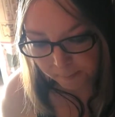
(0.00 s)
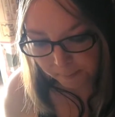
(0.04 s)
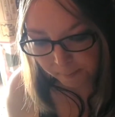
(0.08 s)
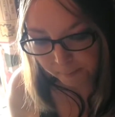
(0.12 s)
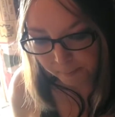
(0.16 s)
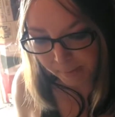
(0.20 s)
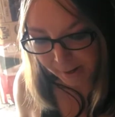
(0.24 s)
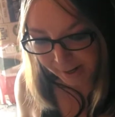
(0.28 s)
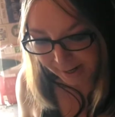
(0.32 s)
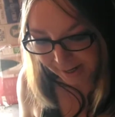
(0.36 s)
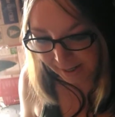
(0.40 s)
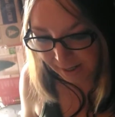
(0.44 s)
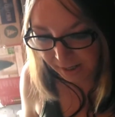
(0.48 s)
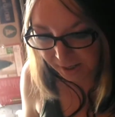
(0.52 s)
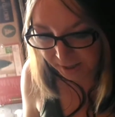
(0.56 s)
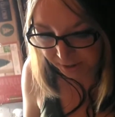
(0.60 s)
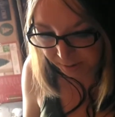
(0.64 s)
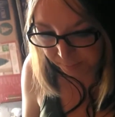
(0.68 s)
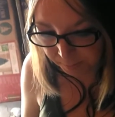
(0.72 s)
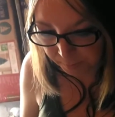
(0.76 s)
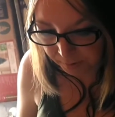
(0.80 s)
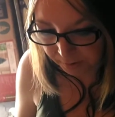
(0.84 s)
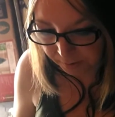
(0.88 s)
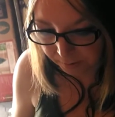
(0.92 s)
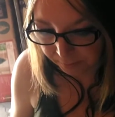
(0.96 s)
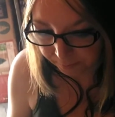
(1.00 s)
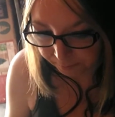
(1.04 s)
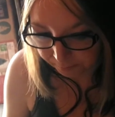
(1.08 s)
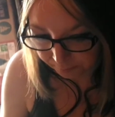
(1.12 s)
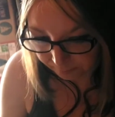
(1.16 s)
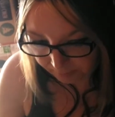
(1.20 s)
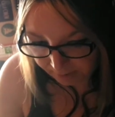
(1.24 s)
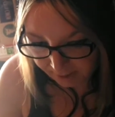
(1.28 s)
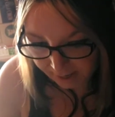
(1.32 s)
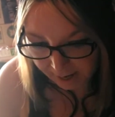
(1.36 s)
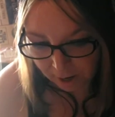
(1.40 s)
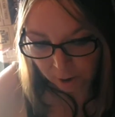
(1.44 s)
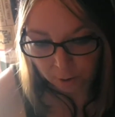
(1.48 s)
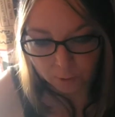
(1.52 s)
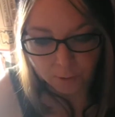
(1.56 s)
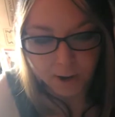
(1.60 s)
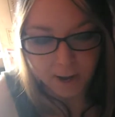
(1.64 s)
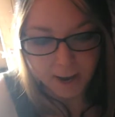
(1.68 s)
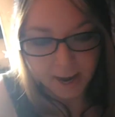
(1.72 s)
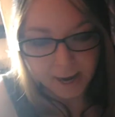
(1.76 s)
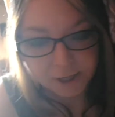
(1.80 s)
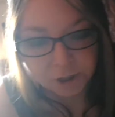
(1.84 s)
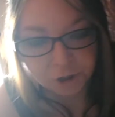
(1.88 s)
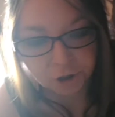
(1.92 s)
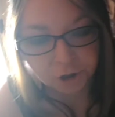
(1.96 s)
My husband now
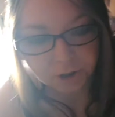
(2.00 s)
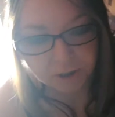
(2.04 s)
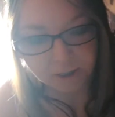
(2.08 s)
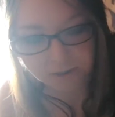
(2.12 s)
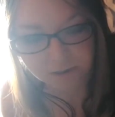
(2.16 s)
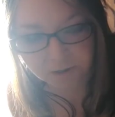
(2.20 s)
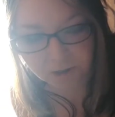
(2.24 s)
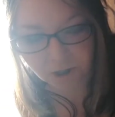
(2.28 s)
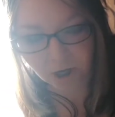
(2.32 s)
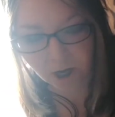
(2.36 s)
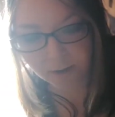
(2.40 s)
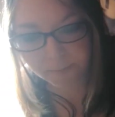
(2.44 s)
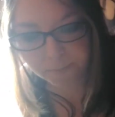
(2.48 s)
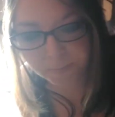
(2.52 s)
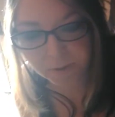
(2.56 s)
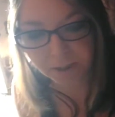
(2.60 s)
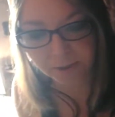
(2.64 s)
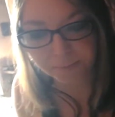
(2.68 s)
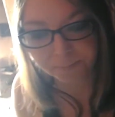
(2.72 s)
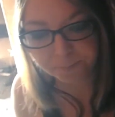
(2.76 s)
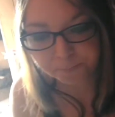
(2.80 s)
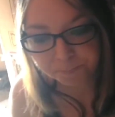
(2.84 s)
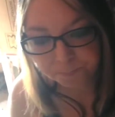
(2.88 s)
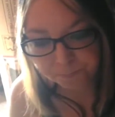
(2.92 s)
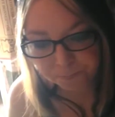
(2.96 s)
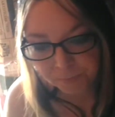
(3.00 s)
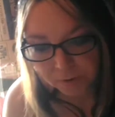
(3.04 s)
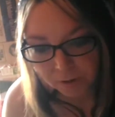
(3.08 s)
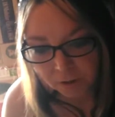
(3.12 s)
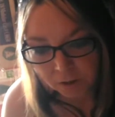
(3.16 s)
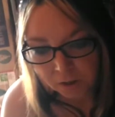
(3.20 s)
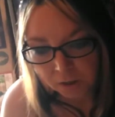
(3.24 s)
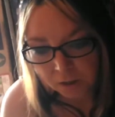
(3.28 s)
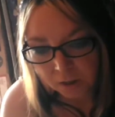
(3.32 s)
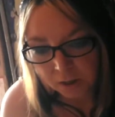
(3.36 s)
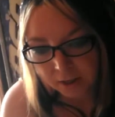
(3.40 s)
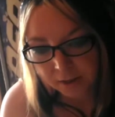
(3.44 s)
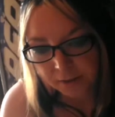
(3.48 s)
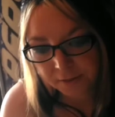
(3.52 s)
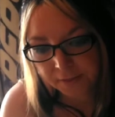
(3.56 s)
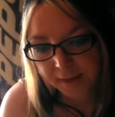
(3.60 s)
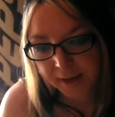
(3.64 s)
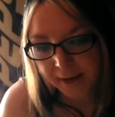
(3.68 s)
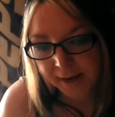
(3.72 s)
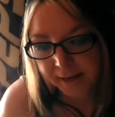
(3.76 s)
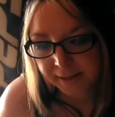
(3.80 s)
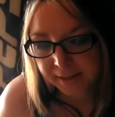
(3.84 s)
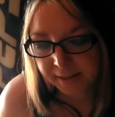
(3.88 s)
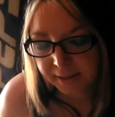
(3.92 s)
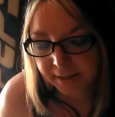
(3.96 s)
actually has taught me
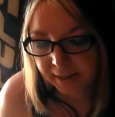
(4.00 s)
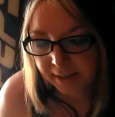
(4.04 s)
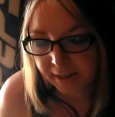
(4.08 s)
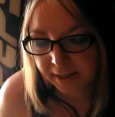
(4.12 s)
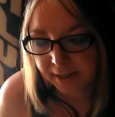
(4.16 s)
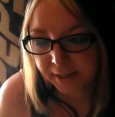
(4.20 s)
that